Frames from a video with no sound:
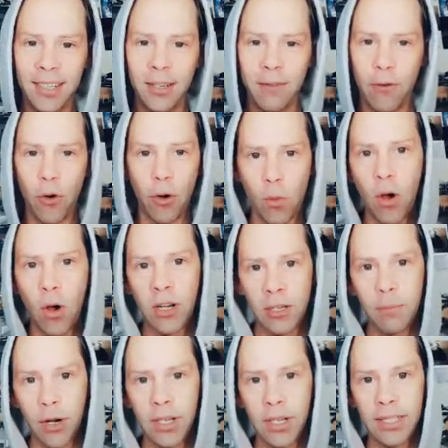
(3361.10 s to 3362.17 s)
for a
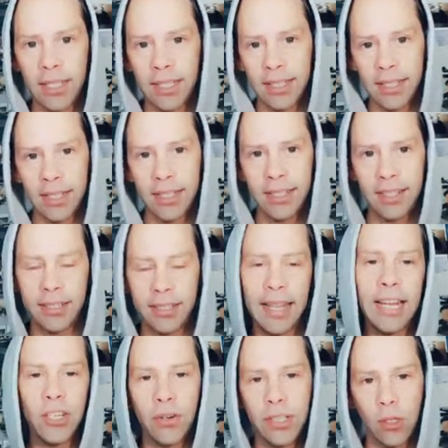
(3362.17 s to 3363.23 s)
quantum processor, because
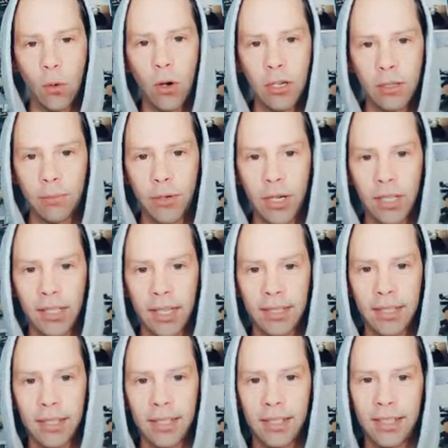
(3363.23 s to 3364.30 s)
nature is a quantum
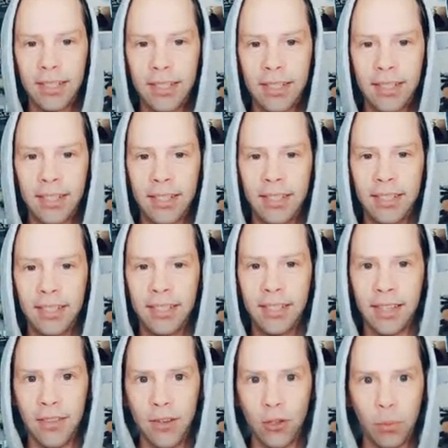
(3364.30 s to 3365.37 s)
processor.
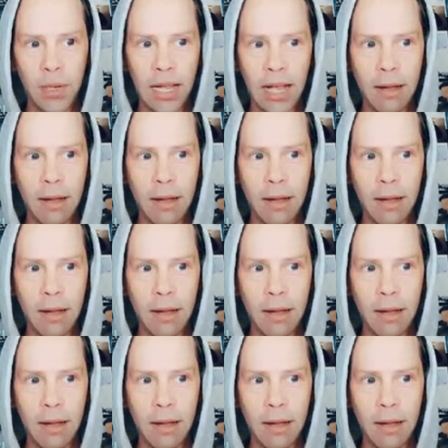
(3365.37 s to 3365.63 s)
And then you'll be like,